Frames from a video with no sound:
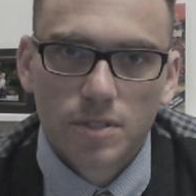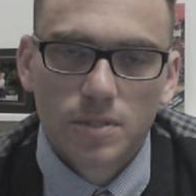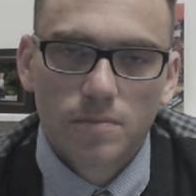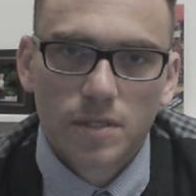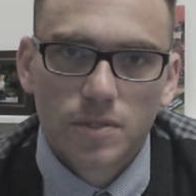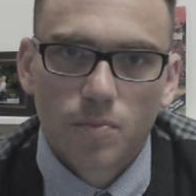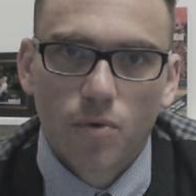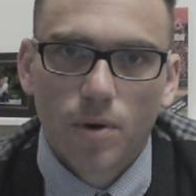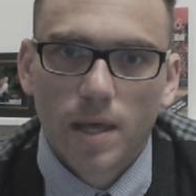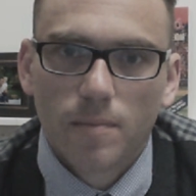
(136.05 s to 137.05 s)
slipped in
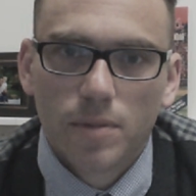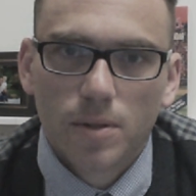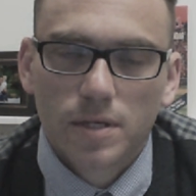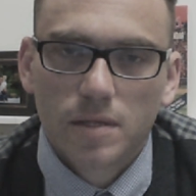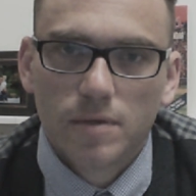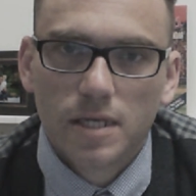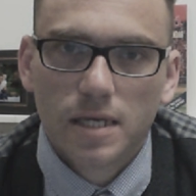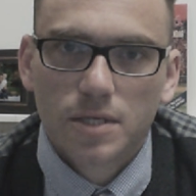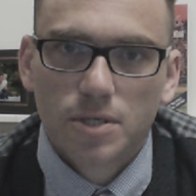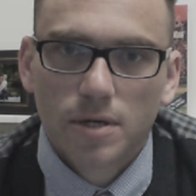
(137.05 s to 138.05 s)
support of that bill in committee
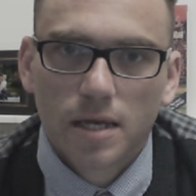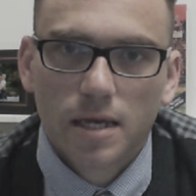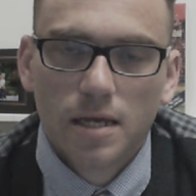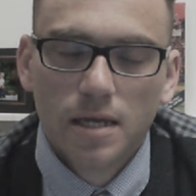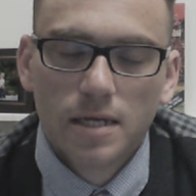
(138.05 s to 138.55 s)
yesterday.